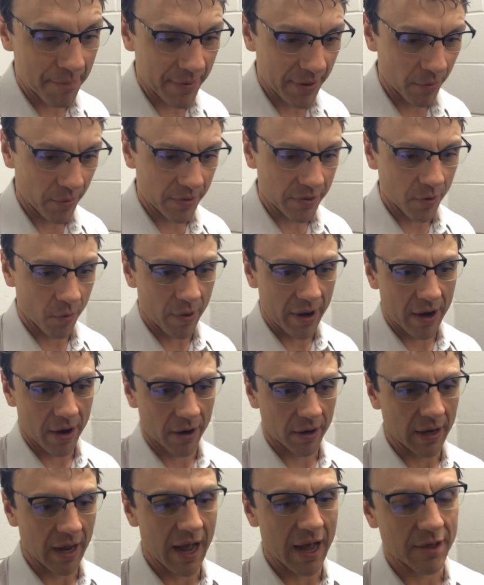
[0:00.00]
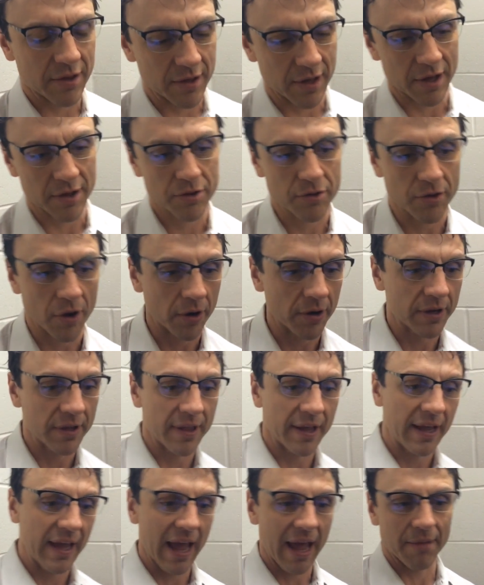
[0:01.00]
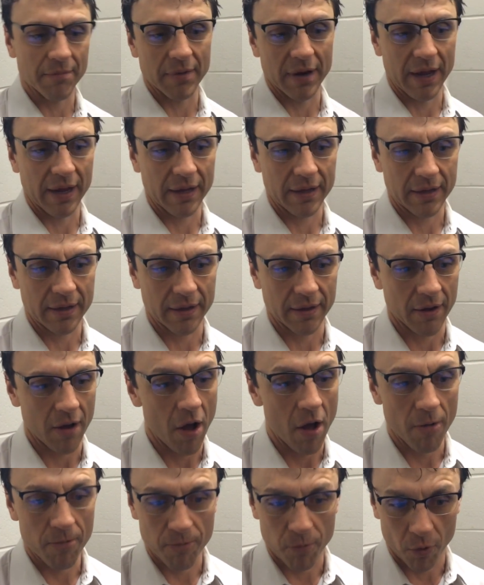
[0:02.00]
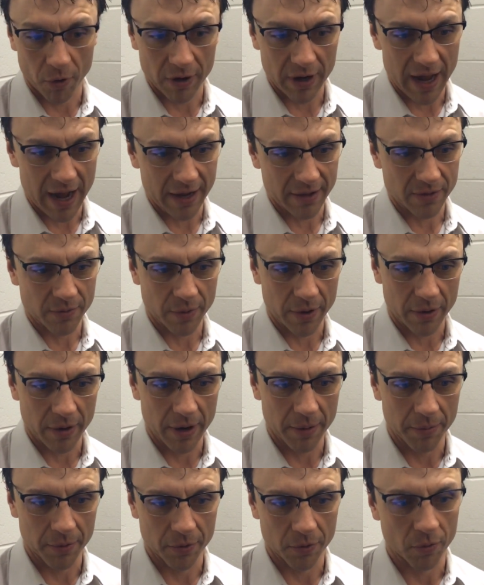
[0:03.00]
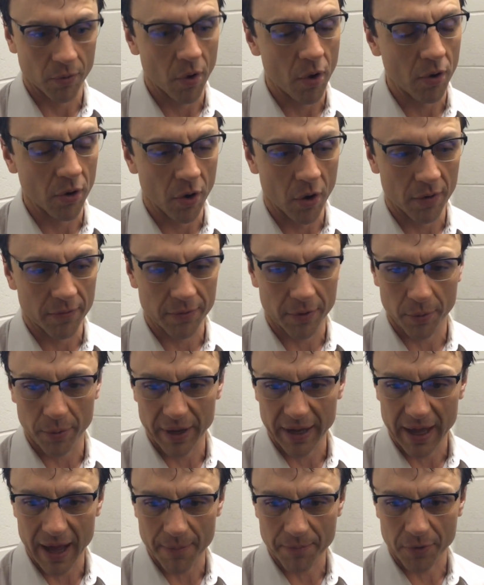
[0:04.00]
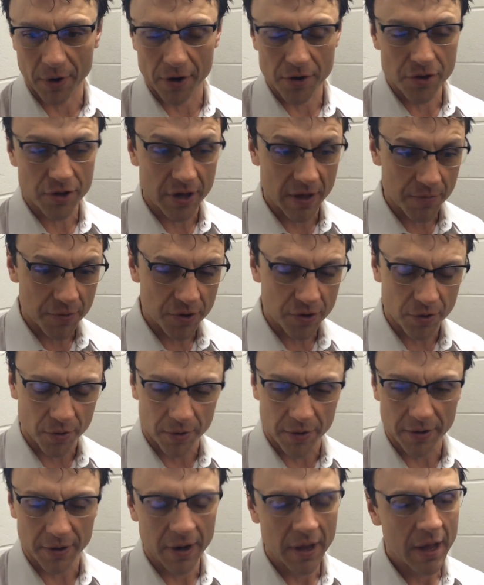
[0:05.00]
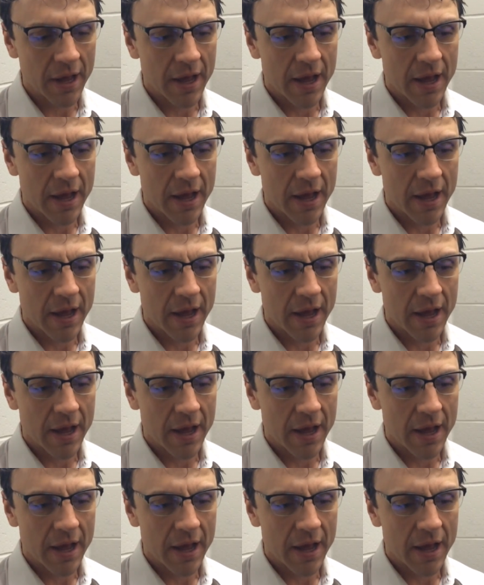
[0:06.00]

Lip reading: happy with the way our guys started the game. Like all four lines, we were able to roll over. We kept our shift short.